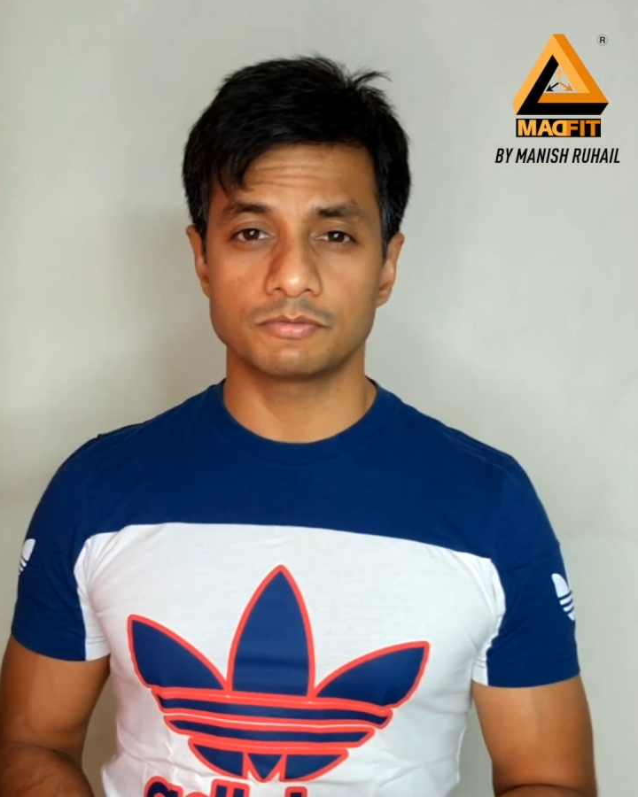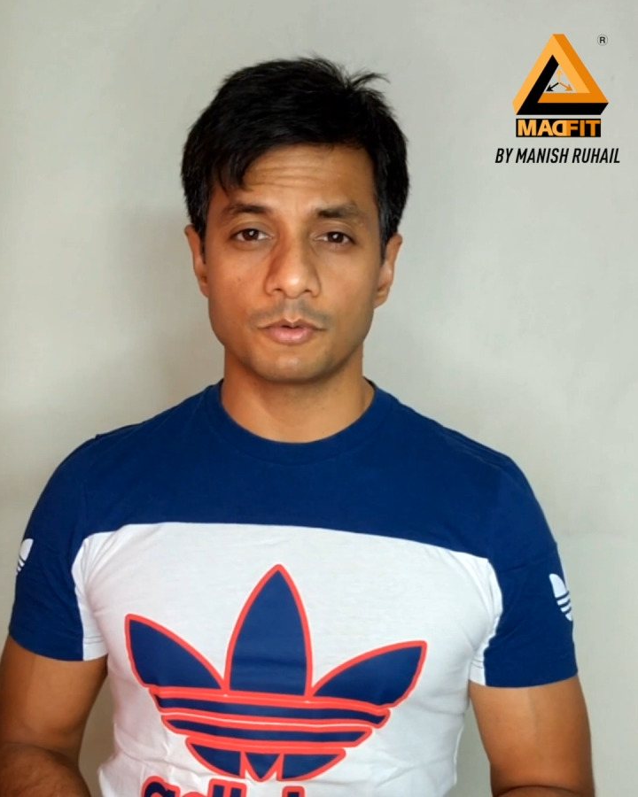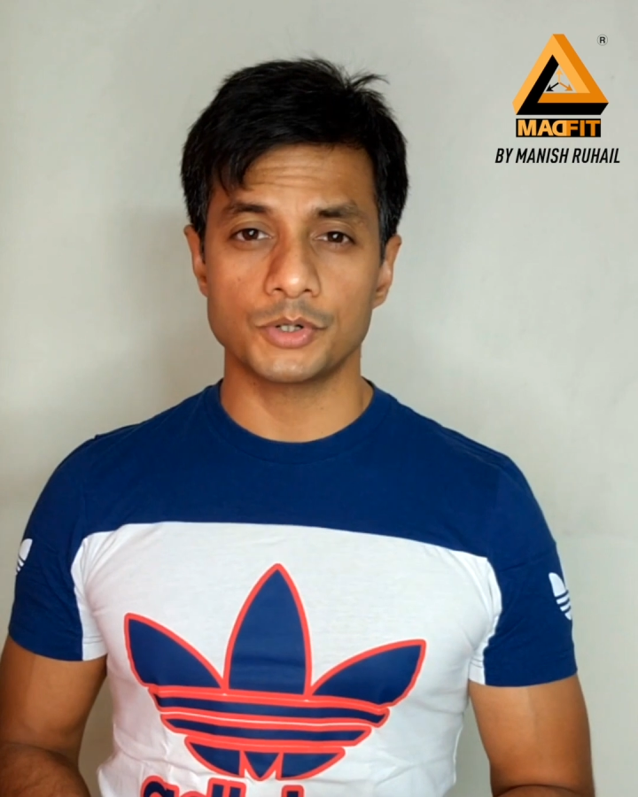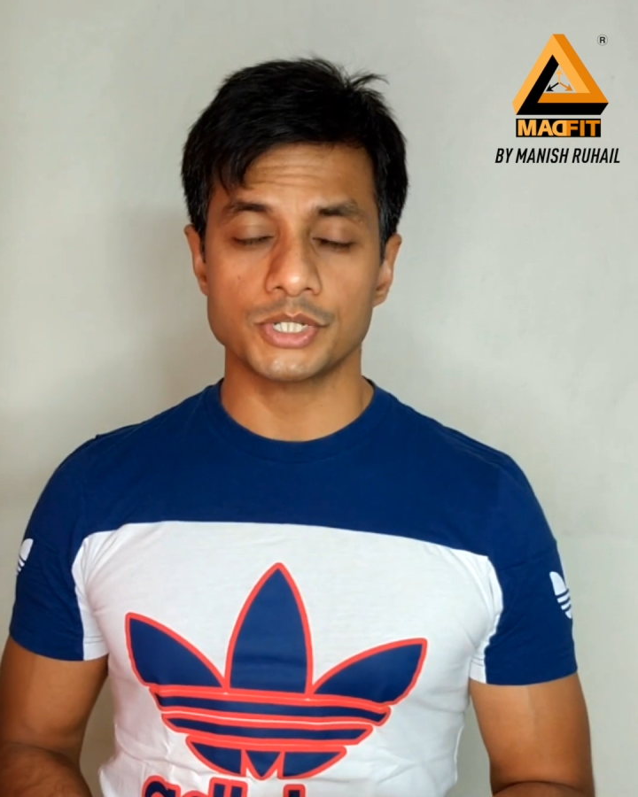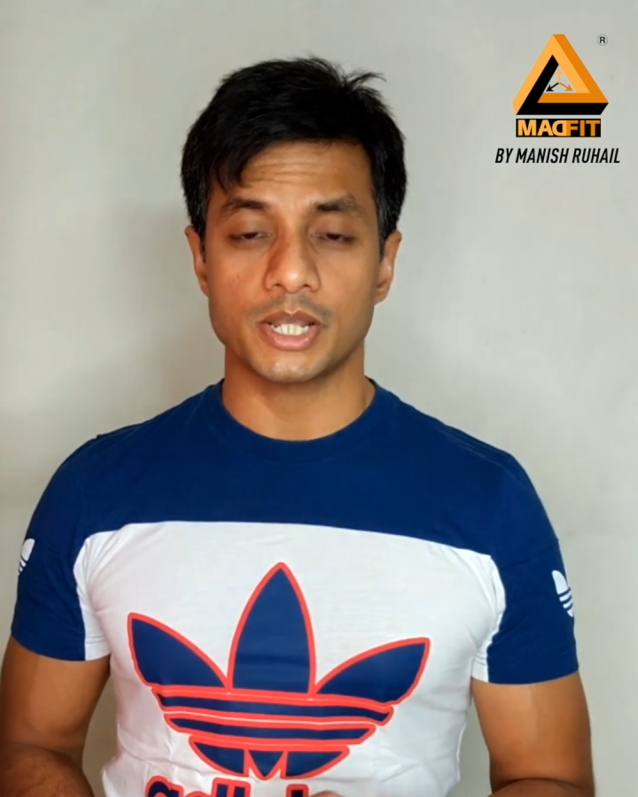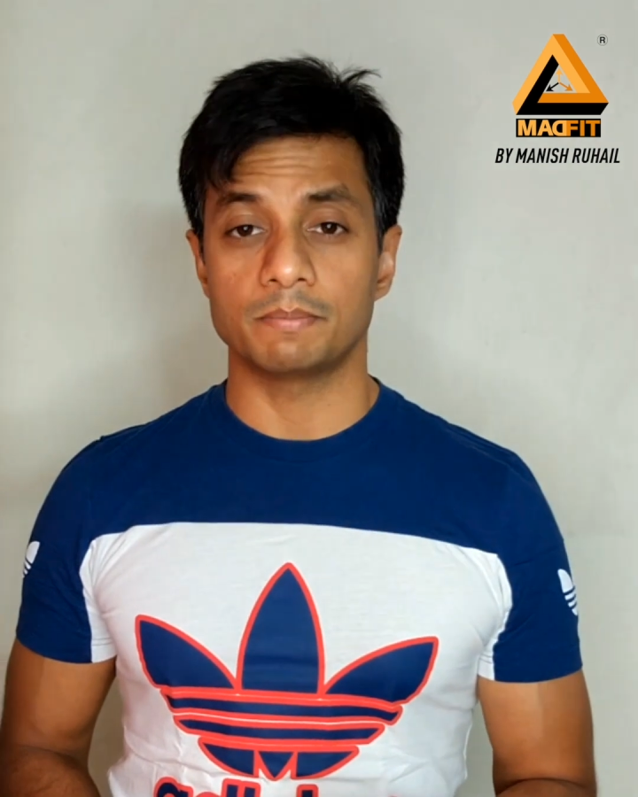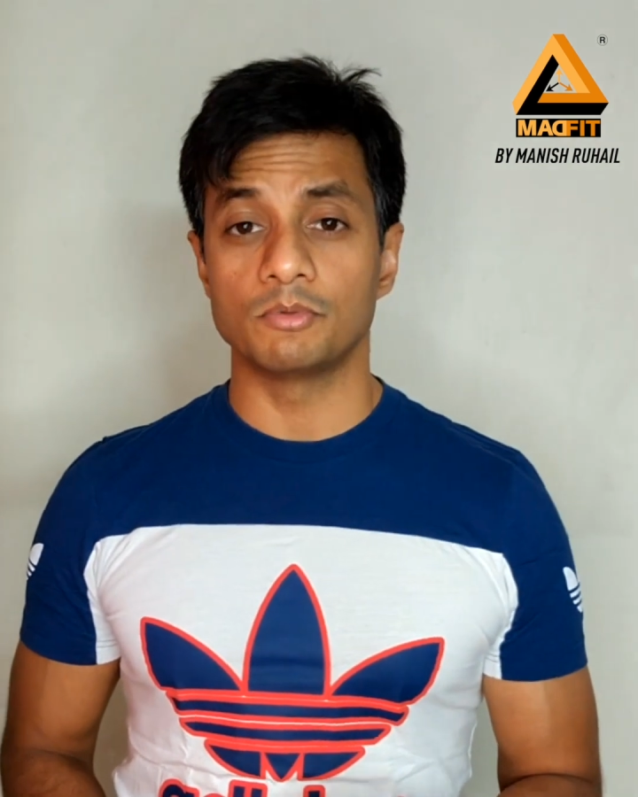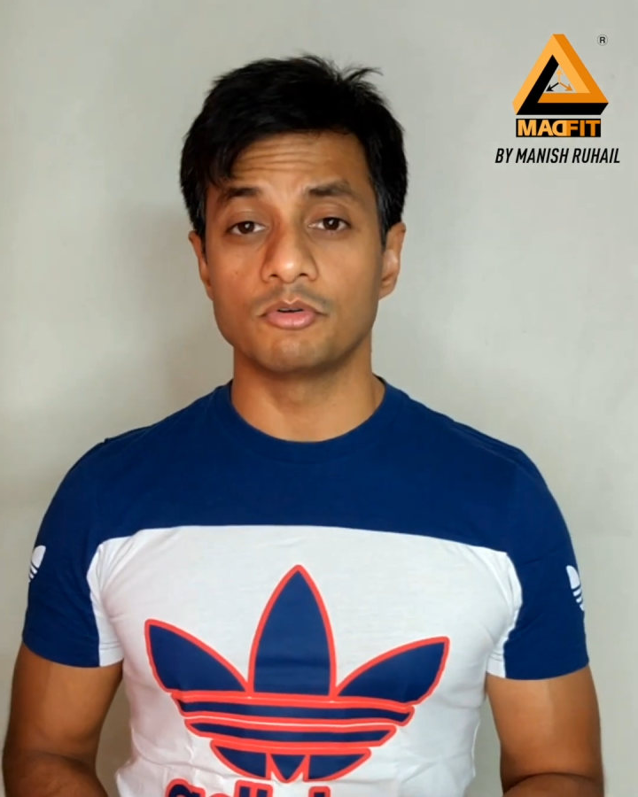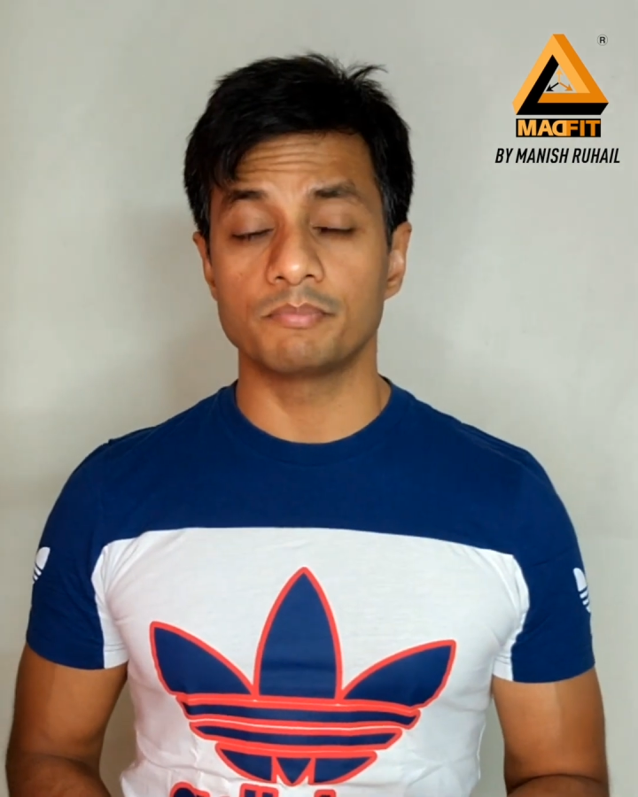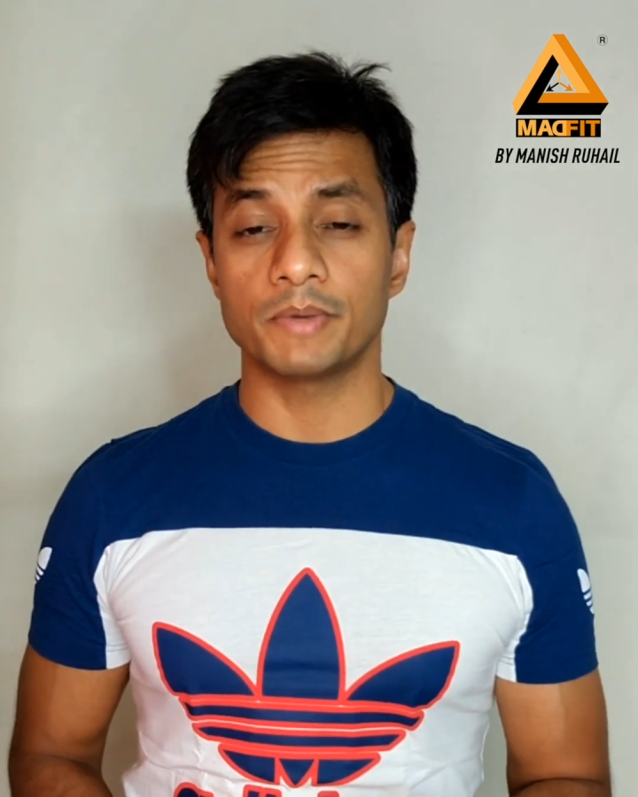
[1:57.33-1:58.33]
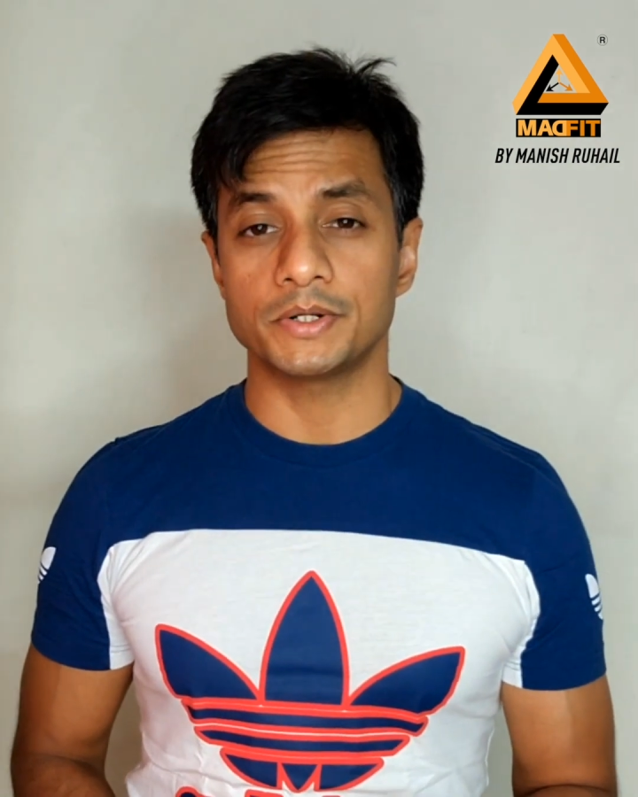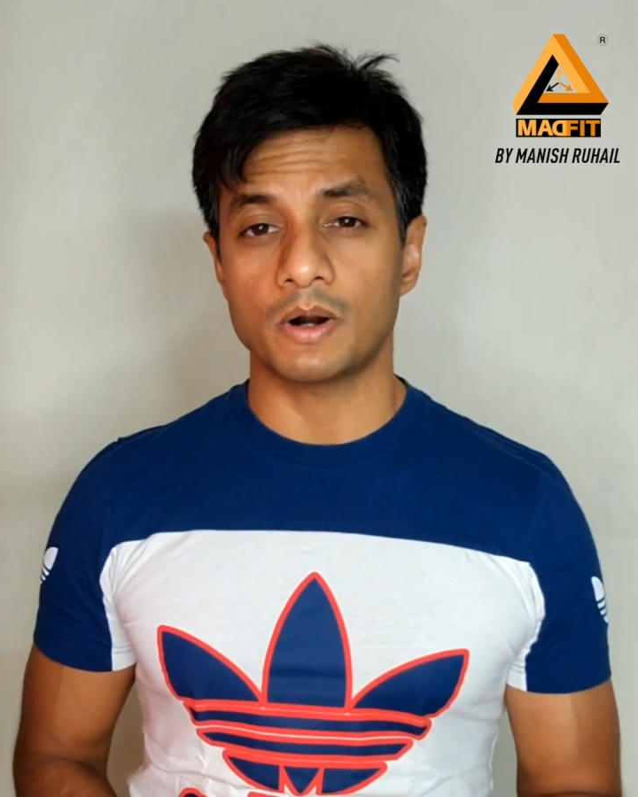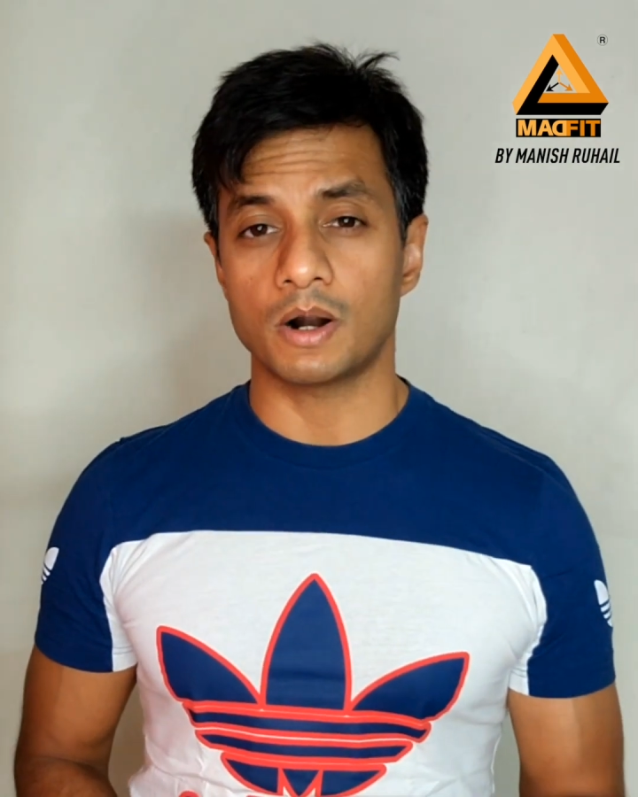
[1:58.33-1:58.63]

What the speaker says: force and movement